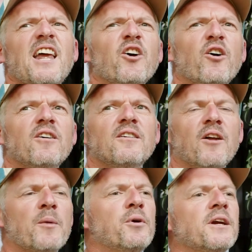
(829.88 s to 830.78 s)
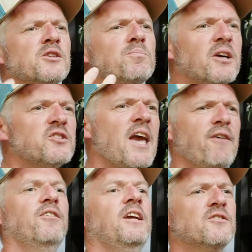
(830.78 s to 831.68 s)
not, like, putting as much
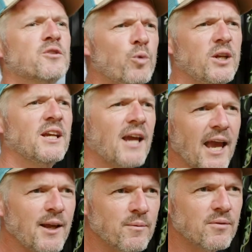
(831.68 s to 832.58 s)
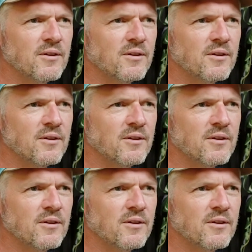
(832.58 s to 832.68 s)
effort into winning games